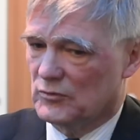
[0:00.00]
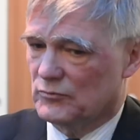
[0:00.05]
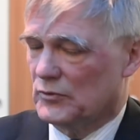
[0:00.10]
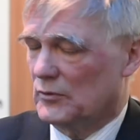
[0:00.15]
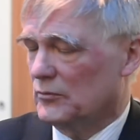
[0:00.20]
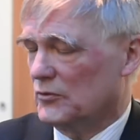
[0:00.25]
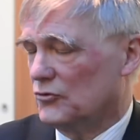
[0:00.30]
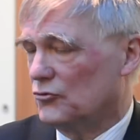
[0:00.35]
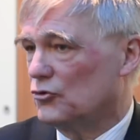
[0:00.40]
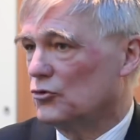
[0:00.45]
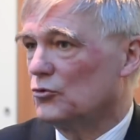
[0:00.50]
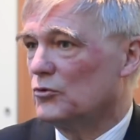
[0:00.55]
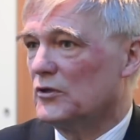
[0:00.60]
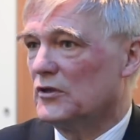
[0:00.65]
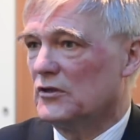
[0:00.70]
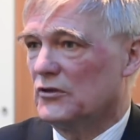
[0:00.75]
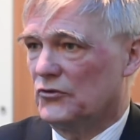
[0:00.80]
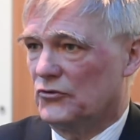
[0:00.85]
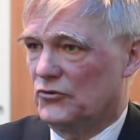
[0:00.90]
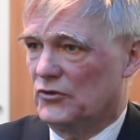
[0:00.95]
probably 2
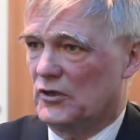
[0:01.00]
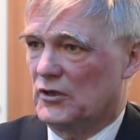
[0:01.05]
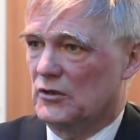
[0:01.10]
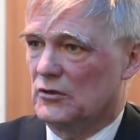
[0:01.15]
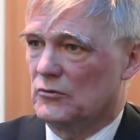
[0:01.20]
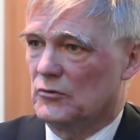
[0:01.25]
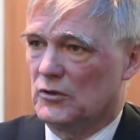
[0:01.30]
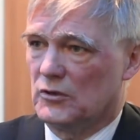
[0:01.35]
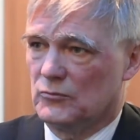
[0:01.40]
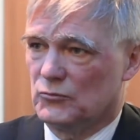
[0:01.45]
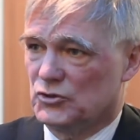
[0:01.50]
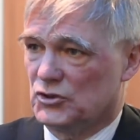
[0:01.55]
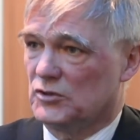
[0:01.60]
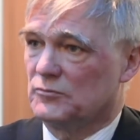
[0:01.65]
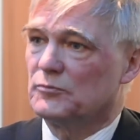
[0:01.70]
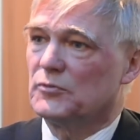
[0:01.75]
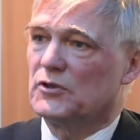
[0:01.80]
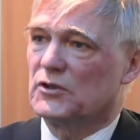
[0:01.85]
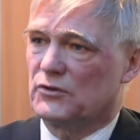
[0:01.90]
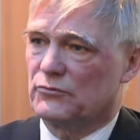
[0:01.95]
years now, which is
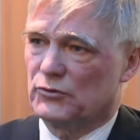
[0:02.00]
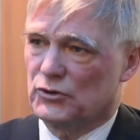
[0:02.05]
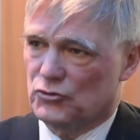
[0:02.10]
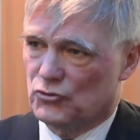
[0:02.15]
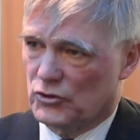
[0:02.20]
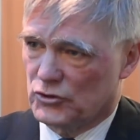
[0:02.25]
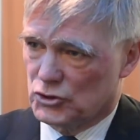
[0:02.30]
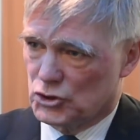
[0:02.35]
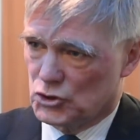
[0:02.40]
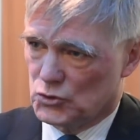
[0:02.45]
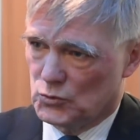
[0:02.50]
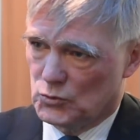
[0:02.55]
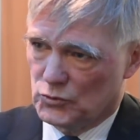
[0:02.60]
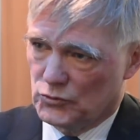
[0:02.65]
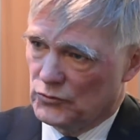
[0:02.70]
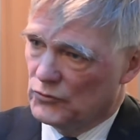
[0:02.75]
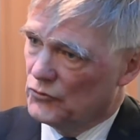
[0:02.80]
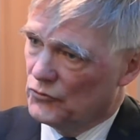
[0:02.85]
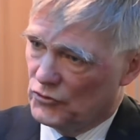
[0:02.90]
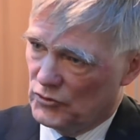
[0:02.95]
part of really trying to
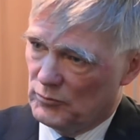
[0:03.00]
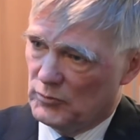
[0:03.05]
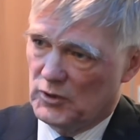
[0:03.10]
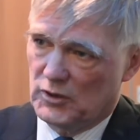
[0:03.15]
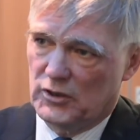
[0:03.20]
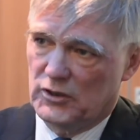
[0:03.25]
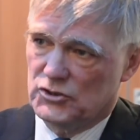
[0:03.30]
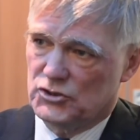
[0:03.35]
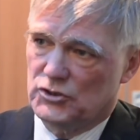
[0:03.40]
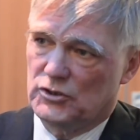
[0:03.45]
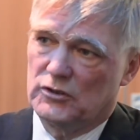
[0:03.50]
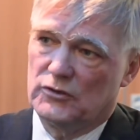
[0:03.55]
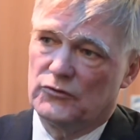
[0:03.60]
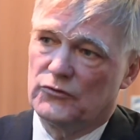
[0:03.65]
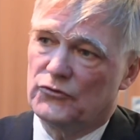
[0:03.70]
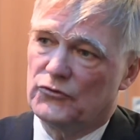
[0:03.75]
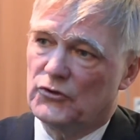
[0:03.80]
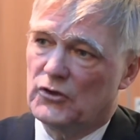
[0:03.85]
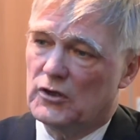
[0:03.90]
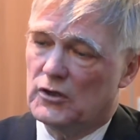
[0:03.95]
shorten supply
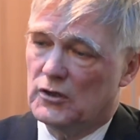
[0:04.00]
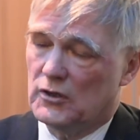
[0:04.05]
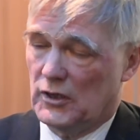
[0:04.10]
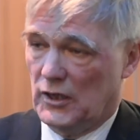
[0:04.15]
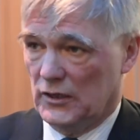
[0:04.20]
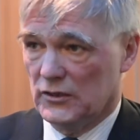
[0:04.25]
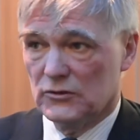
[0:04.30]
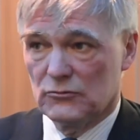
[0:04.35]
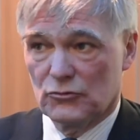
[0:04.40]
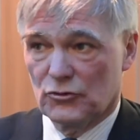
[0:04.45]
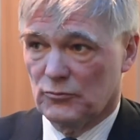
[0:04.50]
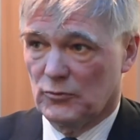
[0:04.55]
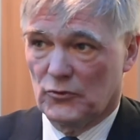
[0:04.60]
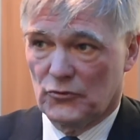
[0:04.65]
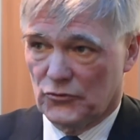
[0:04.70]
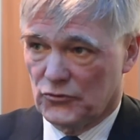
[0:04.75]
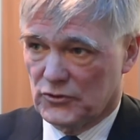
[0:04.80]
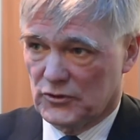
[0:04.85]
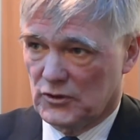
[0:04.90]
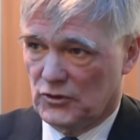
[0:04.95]
chains and in
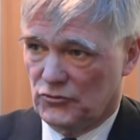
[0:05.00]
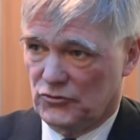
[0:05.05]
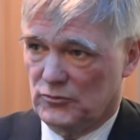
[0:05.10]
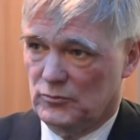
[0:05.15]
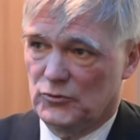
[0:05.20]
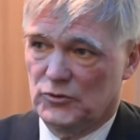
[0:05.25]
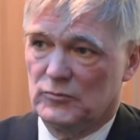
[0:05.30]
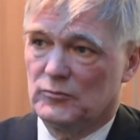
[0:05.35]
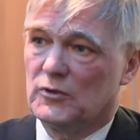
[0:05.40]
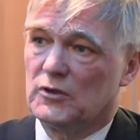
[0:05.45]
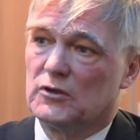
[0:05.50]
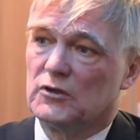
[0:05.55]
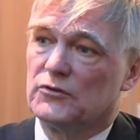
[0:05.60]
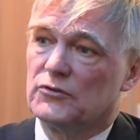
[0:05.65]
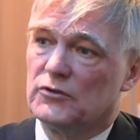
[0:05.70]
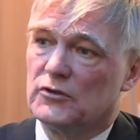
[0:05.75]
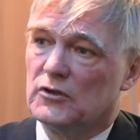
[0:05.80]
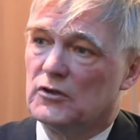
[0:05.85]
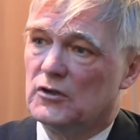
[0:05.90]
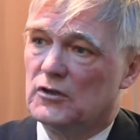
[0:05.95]
response to customer demand,
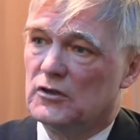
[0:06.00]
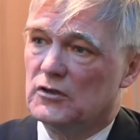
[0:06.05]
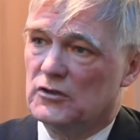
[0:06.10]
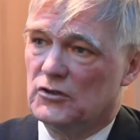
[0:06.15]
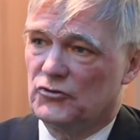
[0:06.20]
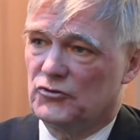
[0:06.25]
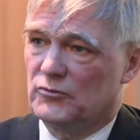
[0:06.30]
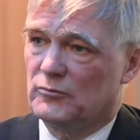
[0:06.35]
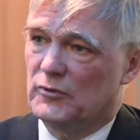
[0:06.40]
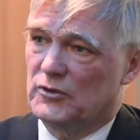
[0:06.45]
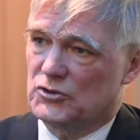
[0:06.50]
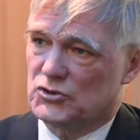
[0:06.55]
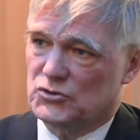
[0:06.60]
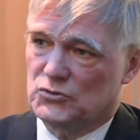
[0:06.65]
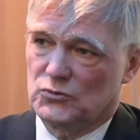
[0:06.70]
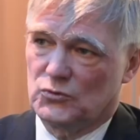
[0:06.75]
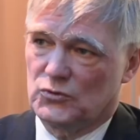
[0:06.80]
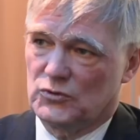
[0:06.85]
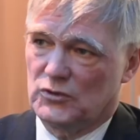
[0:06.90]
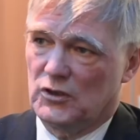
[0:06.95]
is to make
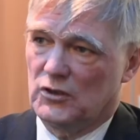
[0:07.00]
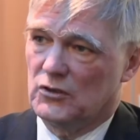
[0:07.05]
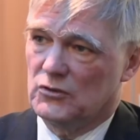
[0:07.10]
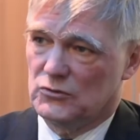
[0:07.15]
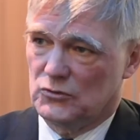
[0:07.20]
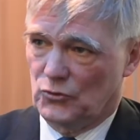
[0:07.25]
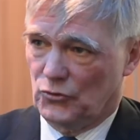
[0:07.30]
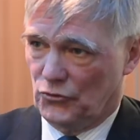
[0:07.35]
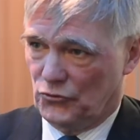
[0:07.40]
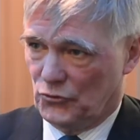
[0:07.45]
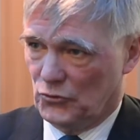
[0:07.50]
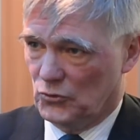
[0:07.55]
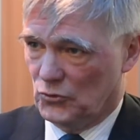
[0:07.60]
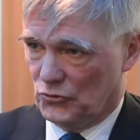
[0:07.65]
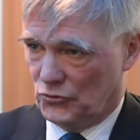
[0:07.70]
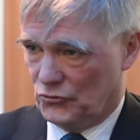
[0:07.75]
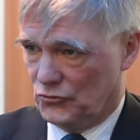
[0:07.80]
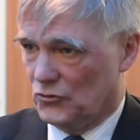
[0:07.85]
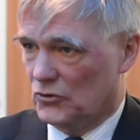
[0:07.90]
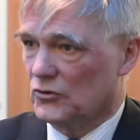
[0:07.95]
sure that our local
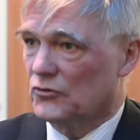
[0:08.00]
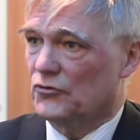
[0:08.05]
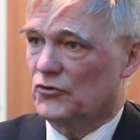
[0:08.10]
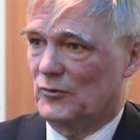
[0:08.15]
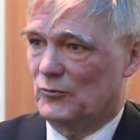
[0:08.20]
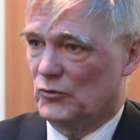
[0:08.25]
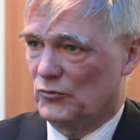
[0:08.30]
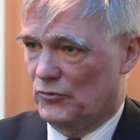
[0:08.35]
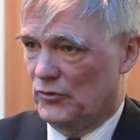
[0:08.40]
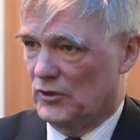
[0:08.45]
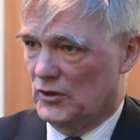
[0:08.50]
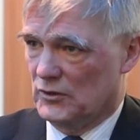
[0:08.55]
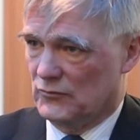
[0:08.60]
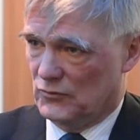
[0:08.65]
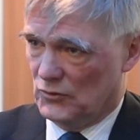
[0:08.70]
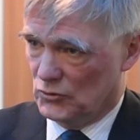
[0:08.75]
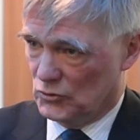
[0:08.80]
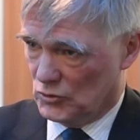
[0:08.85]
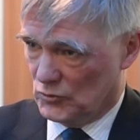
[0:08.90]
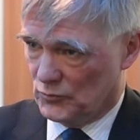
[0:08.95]
stores stock some array
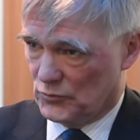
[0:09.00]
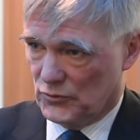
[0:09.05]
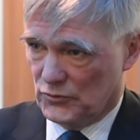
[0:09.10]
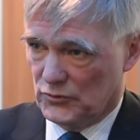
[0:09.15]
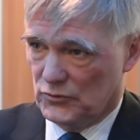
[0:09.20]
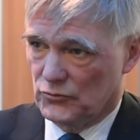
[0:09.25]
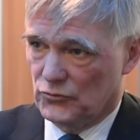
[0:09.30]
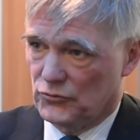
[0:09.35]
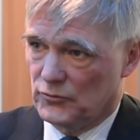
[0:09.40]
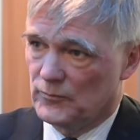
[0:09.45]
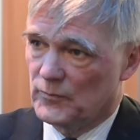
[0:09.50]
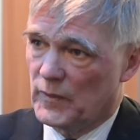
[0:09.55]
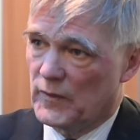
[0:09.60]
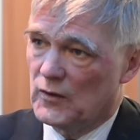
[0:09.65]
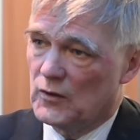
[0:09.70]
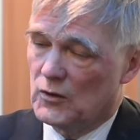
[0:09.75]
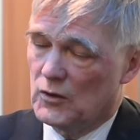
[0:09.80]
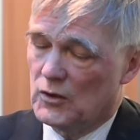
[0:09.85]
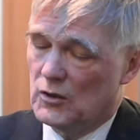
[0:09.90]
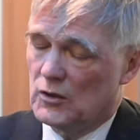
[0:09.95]
of local produce.
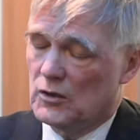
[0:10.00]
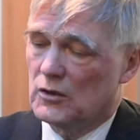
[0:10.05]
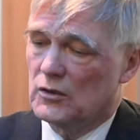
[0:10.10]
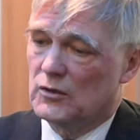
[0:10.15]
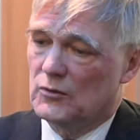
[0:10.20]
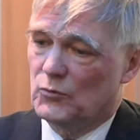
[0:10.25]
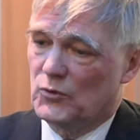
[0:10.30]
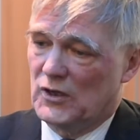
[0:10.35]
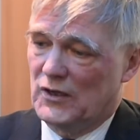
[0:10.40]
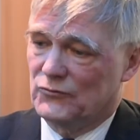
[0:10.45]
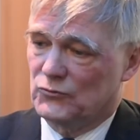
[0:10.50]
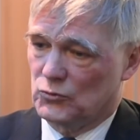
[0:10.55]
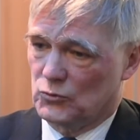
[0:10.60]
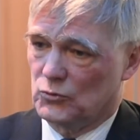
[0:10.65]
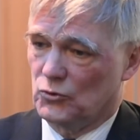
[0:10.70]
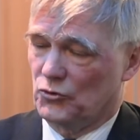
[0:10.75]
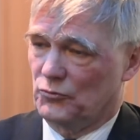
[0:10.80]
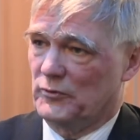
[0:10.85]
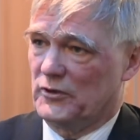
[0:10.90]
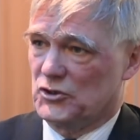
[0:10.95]
And we have to, of
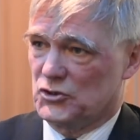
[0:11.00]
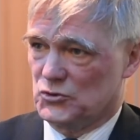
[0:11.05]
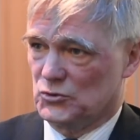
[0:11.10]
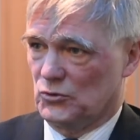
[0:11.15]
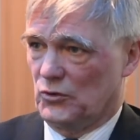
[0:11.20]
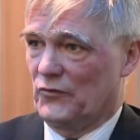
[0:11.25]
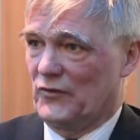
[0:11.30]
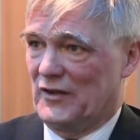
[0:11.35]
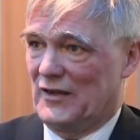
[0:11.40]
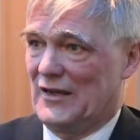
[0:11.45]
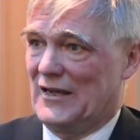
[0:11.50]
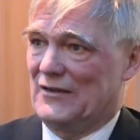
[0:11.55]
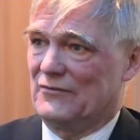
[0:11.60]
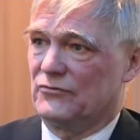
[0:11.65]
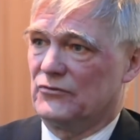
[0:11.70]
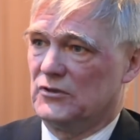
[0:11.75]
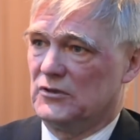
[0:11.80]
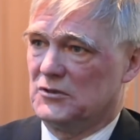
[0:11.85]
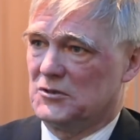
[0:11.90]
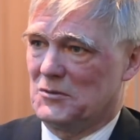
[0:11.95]
course, make sure that they
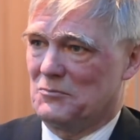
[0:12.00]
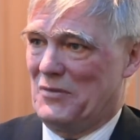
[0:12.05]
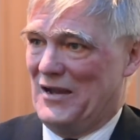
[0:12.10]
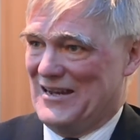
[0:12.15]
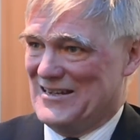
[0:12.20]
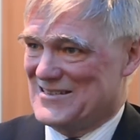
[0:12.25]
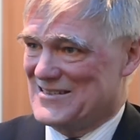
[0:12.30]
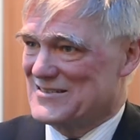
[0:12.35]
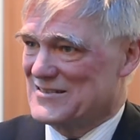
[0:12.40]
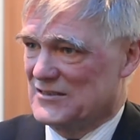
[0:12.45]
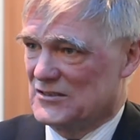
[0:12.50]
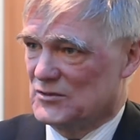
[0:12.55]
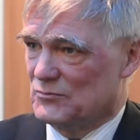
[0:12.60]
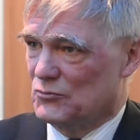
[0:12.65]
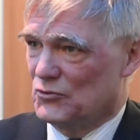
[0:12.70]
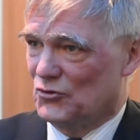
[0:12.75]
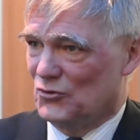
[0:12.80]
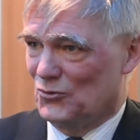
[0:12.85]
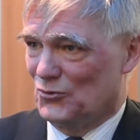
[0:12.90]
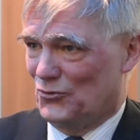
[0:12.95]
have the capacity to
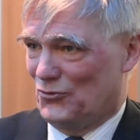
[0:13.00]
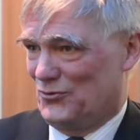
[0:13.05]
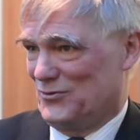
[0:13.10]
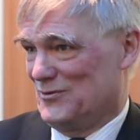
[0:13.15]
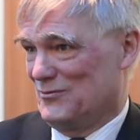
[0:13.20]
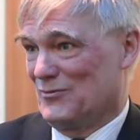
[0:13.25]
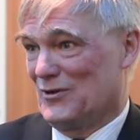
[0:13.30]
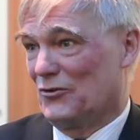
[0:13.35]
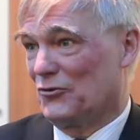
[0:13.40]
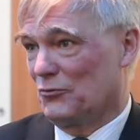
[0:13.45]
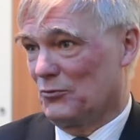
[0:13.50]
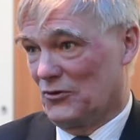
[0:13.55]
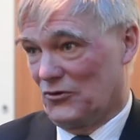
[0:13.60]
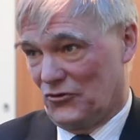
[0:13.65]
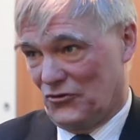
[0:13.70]
produce the amounts we